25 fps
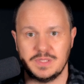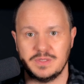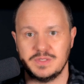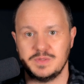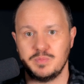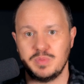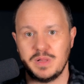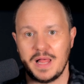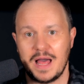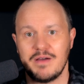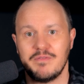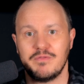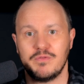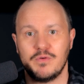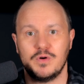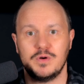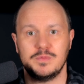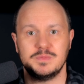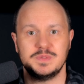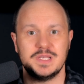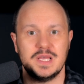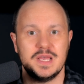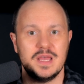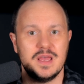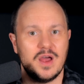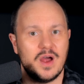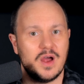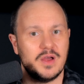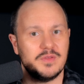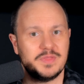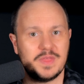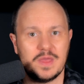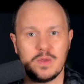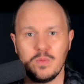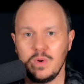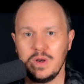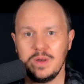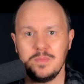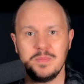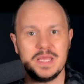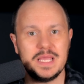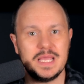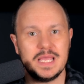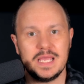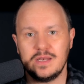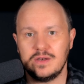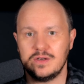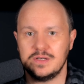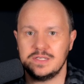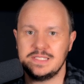Those platforms, they want to be
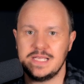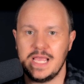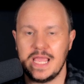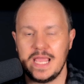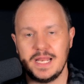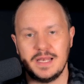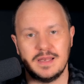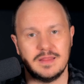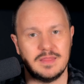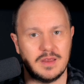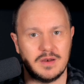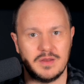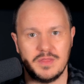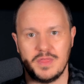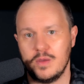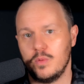entertained there.